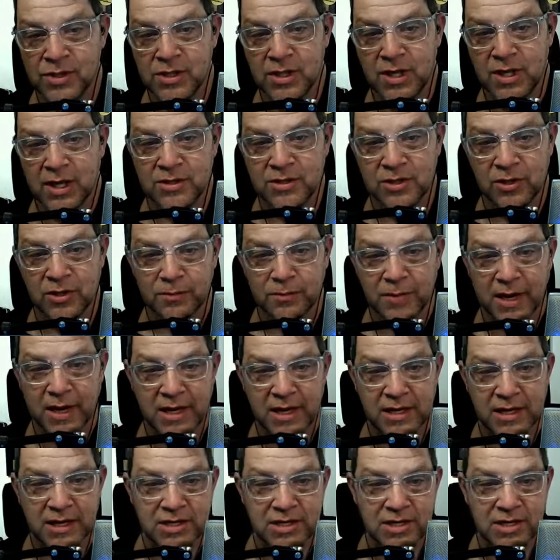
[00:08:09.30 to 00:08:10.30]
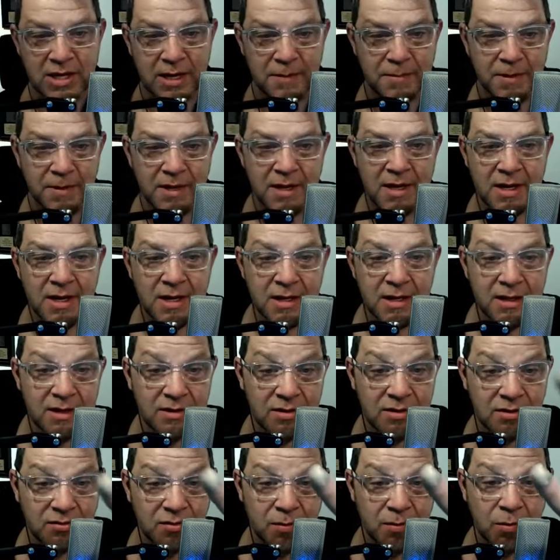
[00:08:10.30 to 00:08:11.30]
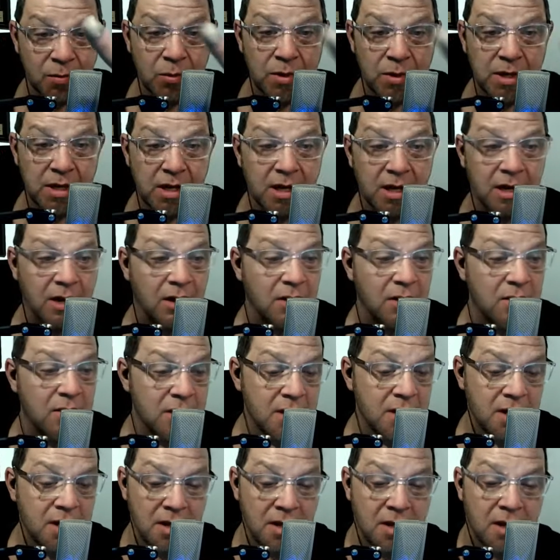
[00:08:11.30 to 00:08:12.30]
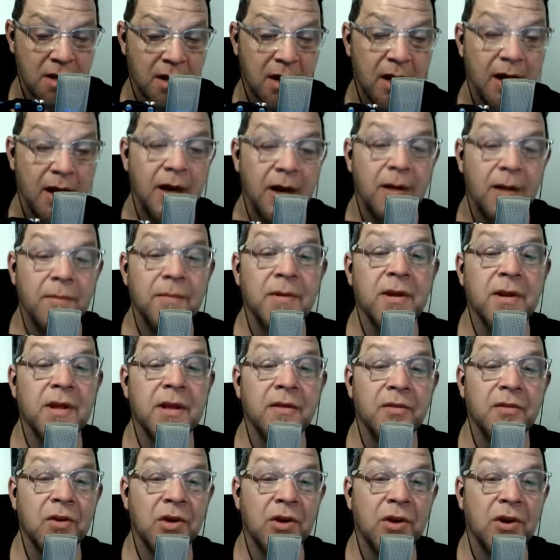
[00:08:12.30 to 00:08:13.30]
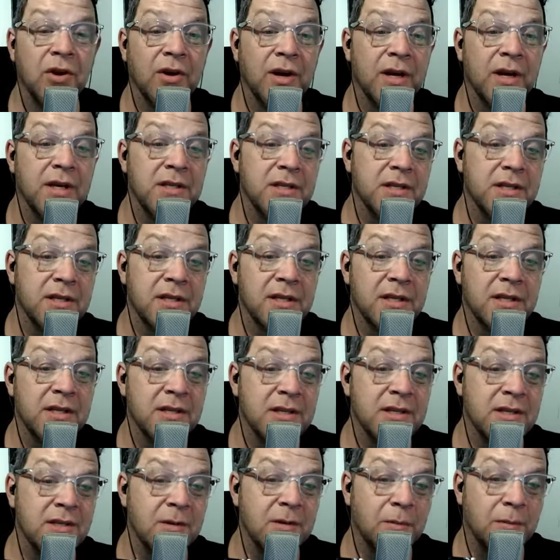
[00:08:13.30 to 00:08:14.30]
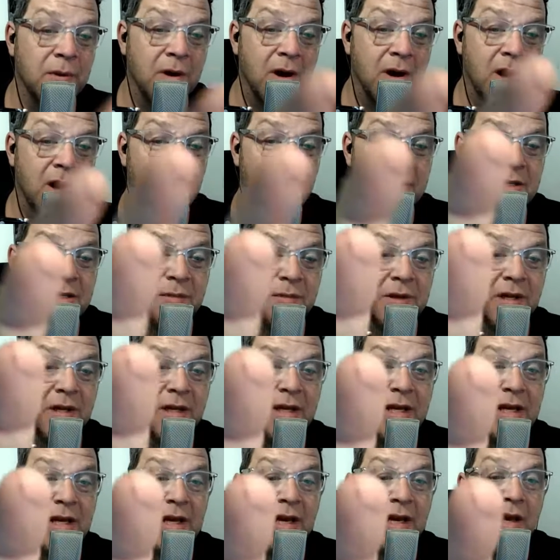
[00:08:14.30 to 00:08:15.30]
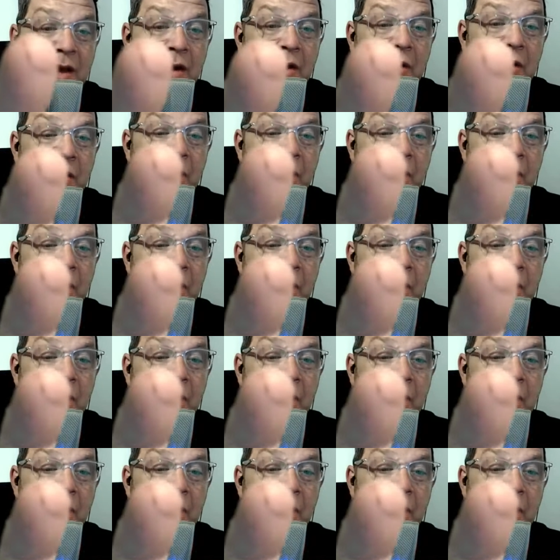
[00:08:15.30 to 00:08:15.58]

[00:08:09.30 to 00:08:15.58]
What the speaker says: I'm still bandaged up. This is from a week ago. If you're curious, this is approximately